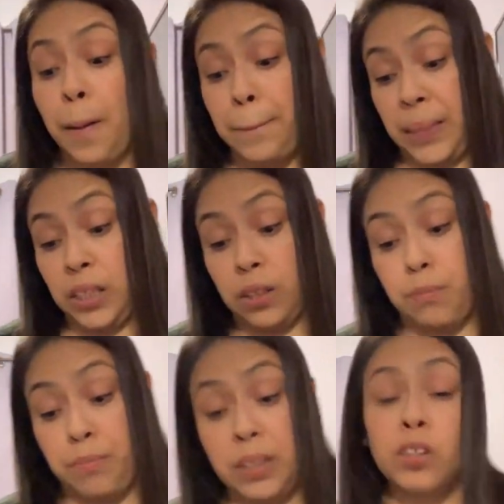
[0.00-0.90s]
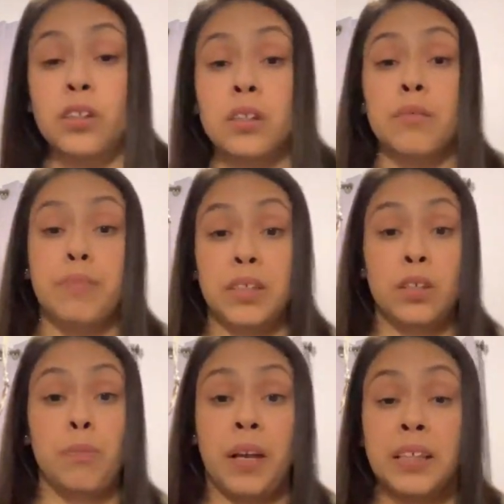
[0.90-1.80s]

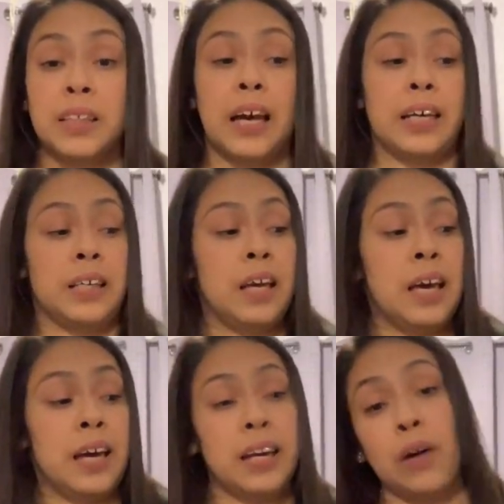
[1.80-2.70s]
Mr. Plus Sign. And